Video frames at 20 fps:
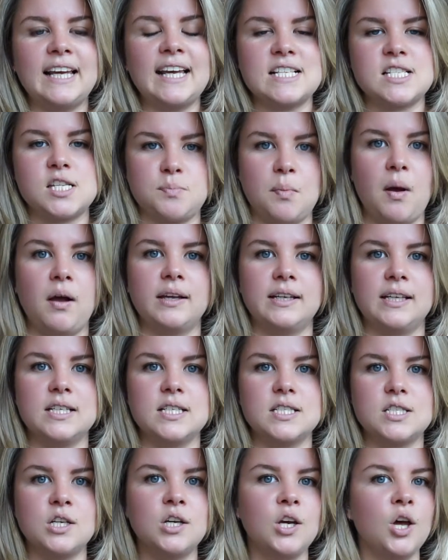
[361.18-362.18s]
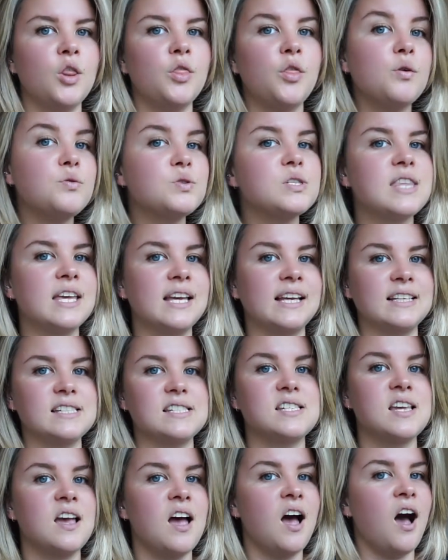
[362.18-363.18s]
inspired, those
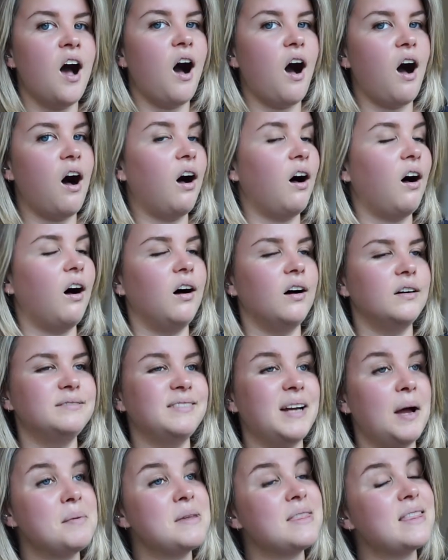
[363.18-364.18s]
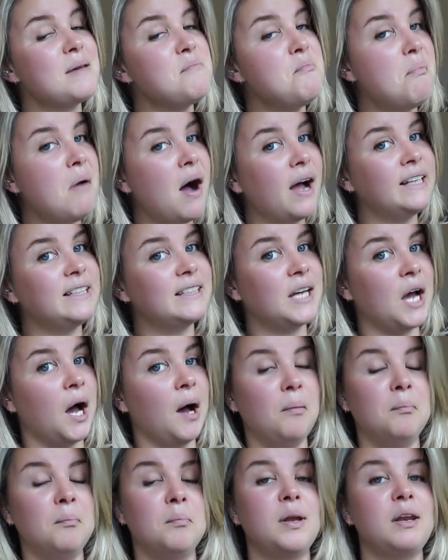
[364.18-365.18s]
things are, I mean, they might
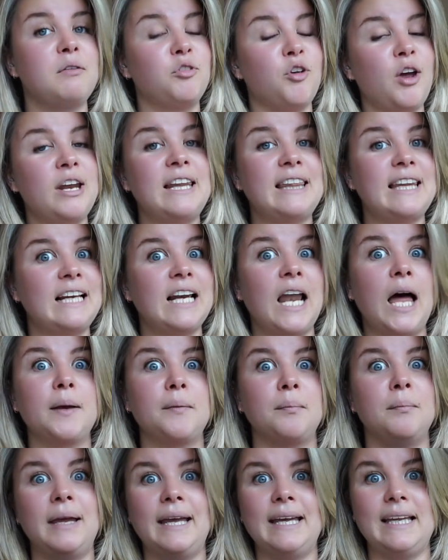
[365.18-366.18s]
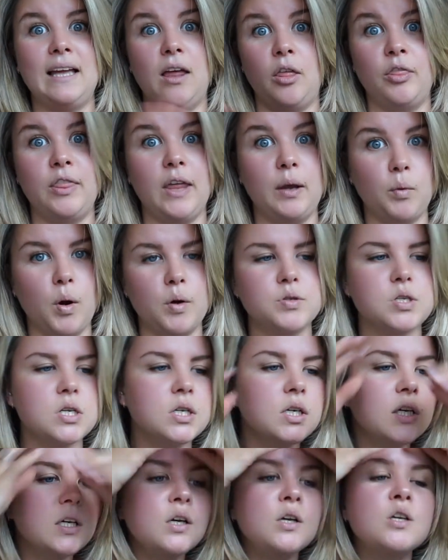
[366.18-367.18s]
come, but if you're anything like me, they won't.
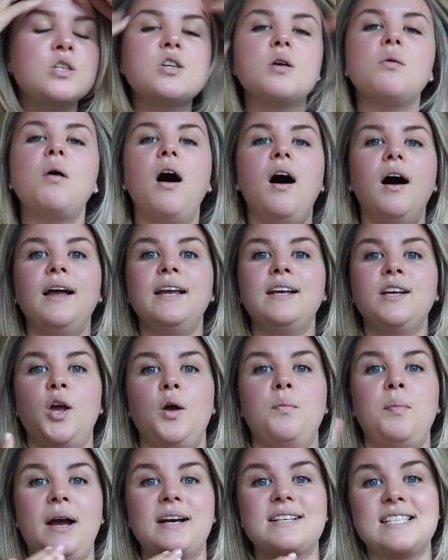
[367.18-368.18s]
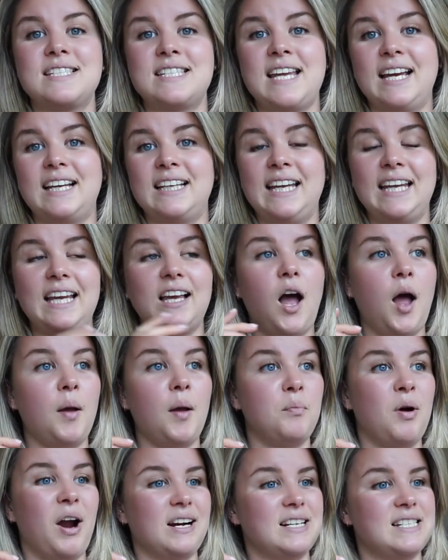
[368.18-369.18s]
So I go back to technique. I
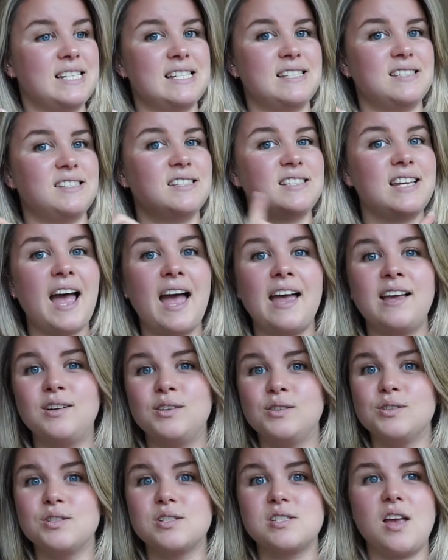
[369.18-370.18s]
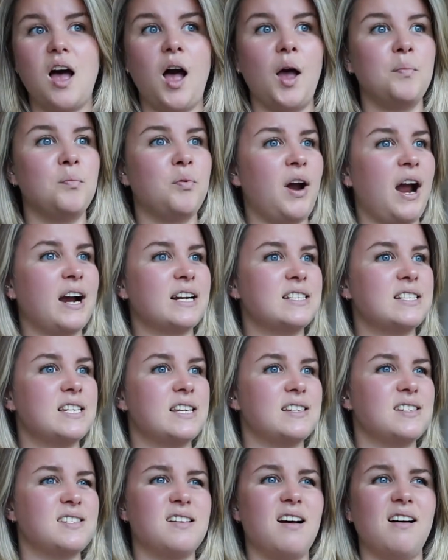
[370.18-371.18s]
practice scales, I
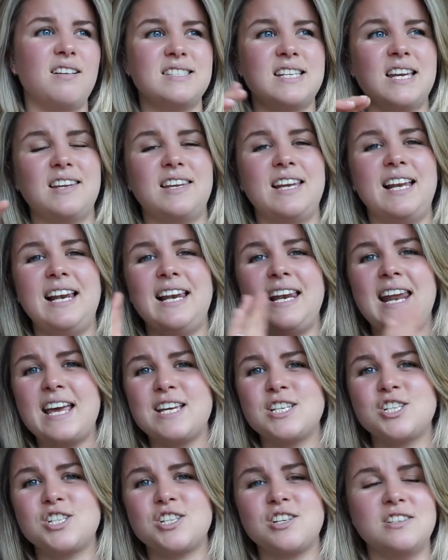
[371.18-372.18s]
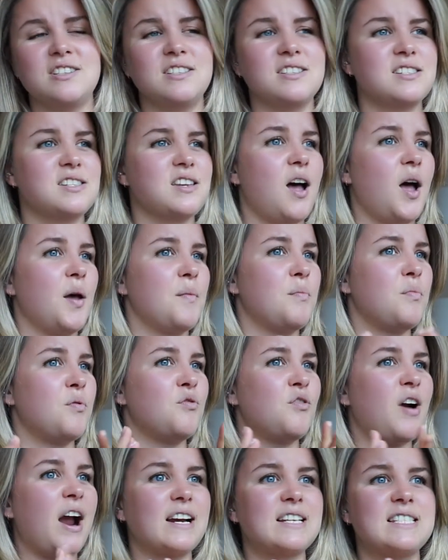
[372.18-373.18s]
practice articulations, I
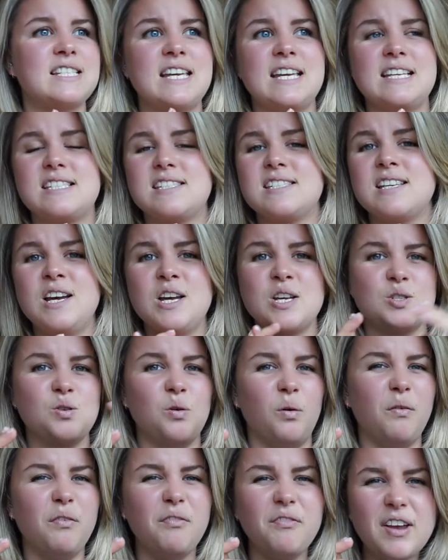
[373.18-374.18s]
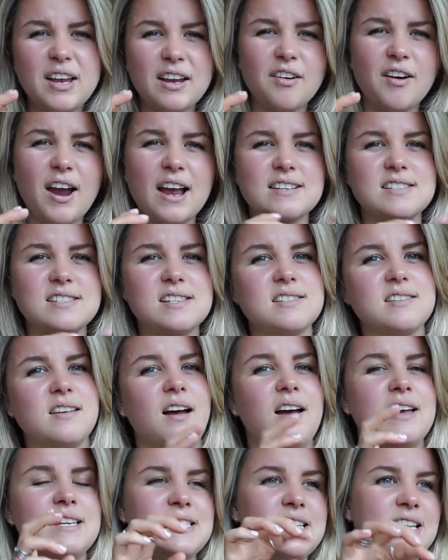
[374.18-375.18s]
practice sort of finger
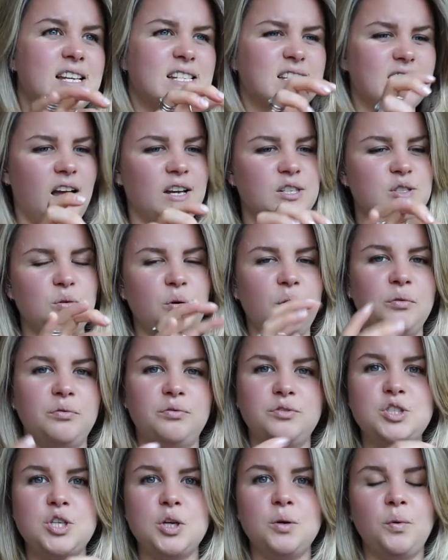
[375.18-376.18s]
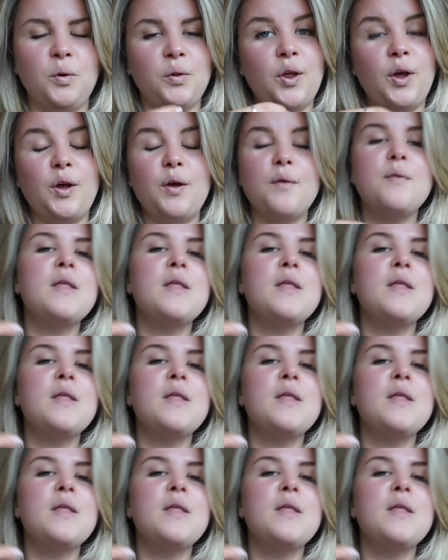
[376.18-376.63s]
exercises, I sort of do all the,